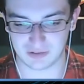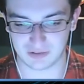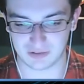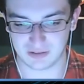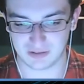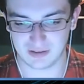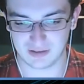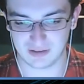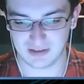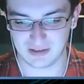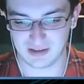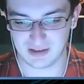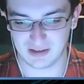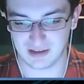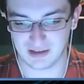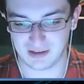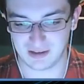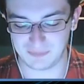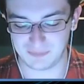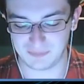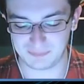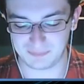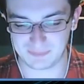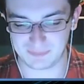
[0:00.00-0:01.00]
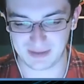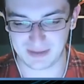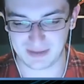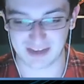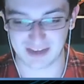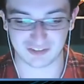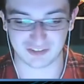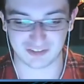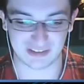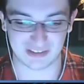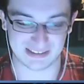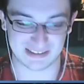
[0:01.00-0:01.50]
And
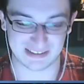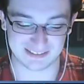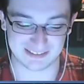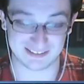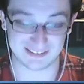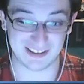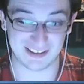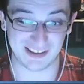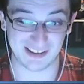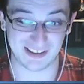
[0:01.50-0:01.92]
actually,